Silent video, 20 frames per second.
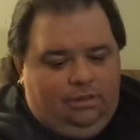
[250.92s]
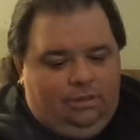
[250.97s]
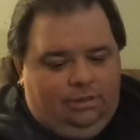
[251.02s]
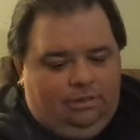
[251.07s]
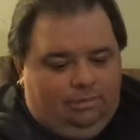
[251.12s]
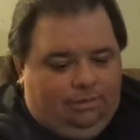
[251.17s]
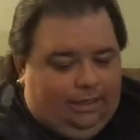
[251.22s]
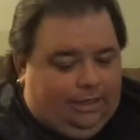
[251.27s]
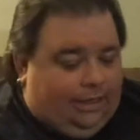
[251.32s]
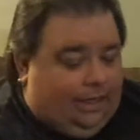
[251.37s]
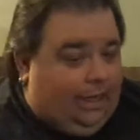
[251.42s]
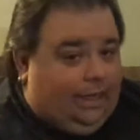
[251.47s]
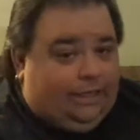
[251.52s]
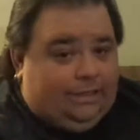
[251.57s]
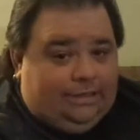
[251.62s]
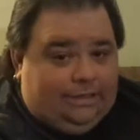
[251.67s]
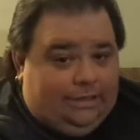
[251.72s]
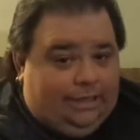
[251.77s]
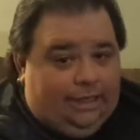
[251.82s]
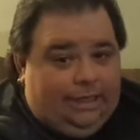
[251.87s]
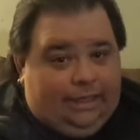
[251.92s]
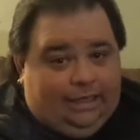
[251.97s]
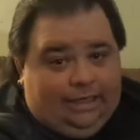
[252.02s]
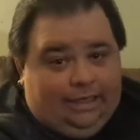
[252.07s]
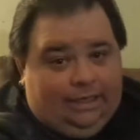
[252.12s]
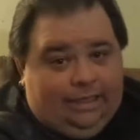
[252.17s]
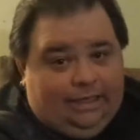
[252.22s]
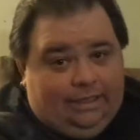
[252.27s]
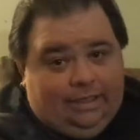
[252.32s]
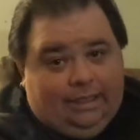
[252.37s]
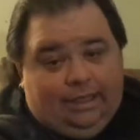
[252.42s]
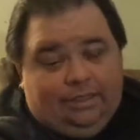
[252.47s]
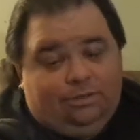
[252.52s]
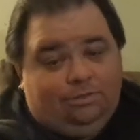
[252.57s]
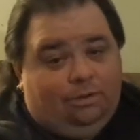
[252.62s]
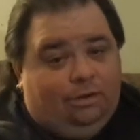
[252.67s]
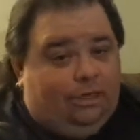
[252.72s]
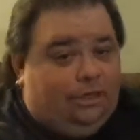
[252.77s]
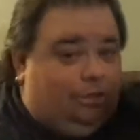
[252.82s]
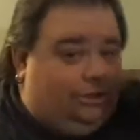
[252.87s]
My cat's an idiot. That's
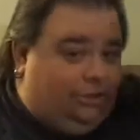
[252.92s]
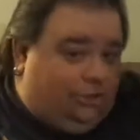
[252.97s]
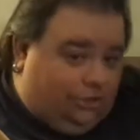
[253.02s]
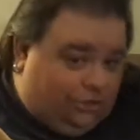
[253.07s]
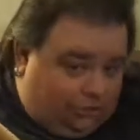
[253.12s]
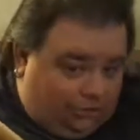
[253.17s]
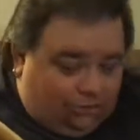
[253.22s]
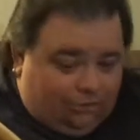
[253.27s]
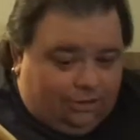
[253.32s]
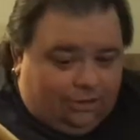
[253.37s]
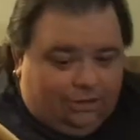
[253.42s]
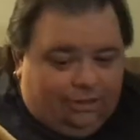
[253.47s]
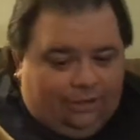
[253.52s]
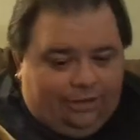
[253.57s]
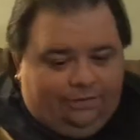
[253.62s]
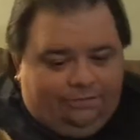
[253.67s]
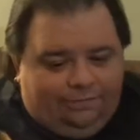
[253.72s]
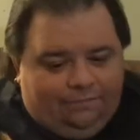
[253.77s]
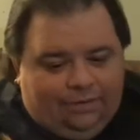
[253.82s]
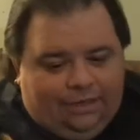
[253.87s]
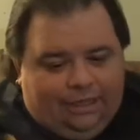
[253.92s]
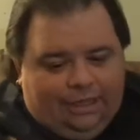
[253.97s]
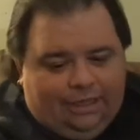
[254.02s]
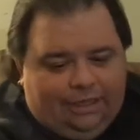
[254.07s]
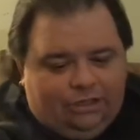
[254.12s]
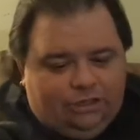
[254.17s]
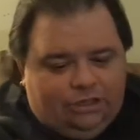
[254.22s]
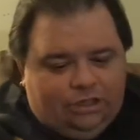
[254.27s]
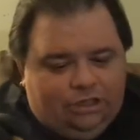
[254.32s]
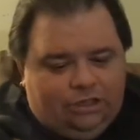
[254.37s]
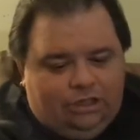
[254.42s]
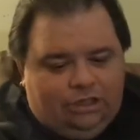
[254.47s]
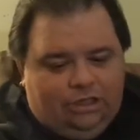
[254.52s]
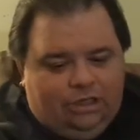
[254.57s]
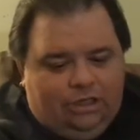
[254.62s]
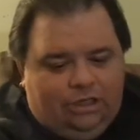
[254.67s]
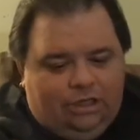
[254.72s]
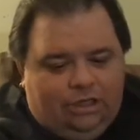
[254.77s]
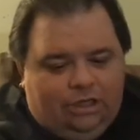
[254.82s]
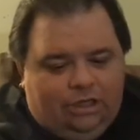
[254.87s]
why you just saw the light flash.
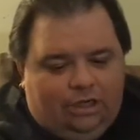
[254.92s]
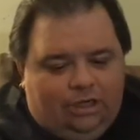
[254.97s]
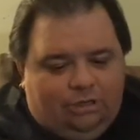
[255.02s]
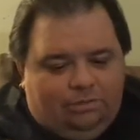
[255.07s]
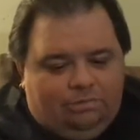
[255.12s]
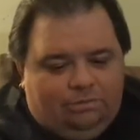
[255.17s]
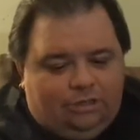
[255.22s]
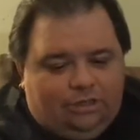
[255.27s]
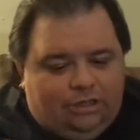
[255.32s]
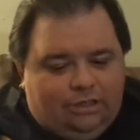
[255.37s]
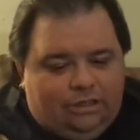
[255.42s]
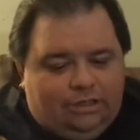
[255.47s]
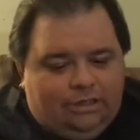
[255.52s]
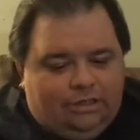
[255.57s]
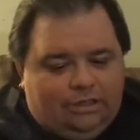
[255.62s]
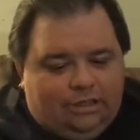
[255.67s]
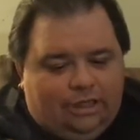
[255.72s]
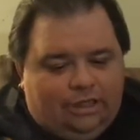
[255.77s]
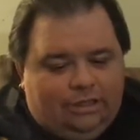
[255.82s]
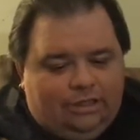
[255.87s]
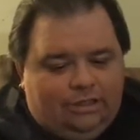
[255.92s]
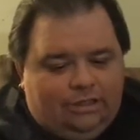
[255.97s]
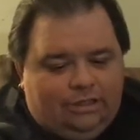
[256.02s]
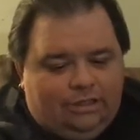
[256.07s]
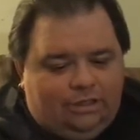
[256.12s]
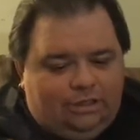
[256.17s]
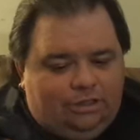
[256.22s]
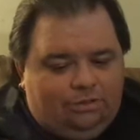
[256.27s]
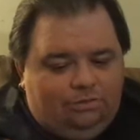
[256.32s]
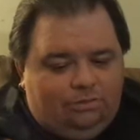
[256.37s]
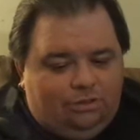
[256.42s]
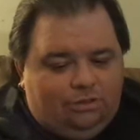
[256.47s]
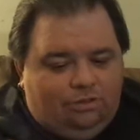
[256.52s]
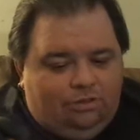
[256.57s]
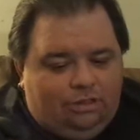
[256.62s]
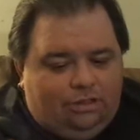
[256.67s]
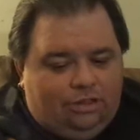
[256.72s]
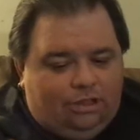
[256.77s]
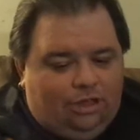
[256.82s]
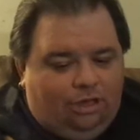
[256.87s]
She decided that she was
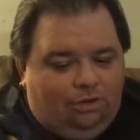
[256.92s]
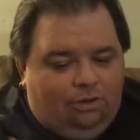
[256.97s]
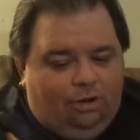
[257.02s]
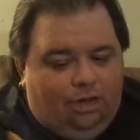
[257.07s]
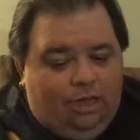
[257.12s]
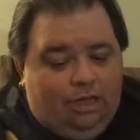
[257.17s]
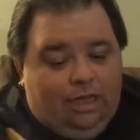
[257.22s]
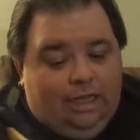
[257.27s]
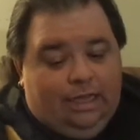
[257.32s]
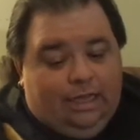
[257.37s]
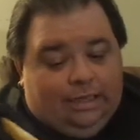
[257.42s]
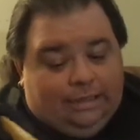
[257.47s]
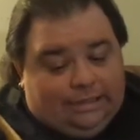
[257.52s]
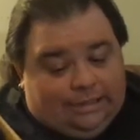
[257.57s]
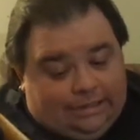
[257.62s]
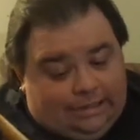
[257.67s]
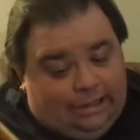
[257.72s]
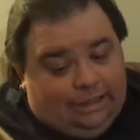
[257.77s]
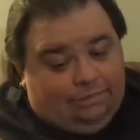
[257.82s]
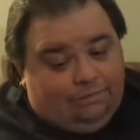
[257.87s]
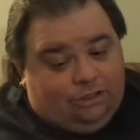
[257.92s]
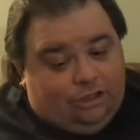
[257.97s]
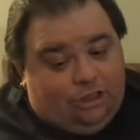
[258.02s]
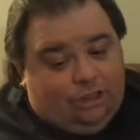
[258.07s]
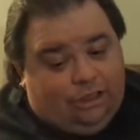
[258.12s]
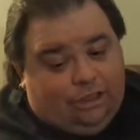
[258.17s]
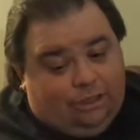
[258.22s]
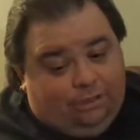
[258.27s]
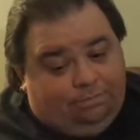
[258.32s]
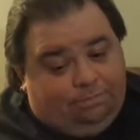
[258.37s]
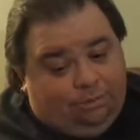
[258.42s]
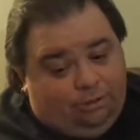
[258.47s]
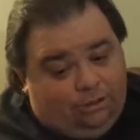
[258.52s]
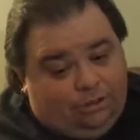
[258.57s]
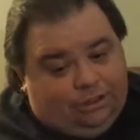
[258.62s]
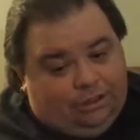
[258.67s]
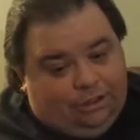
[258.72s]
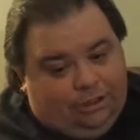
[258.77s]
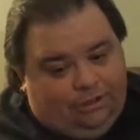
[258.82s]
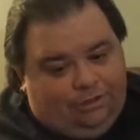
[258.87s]
going to go see if she could
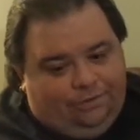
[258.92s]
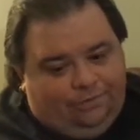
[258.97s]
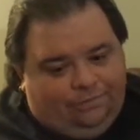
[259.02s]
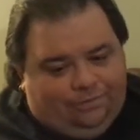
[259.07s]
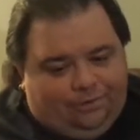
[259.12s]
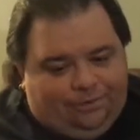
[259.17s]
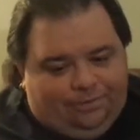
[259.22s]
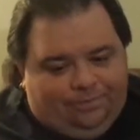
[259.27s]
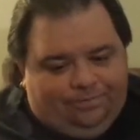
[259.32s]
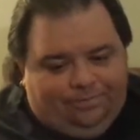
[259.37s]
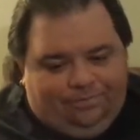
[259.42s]
push it over.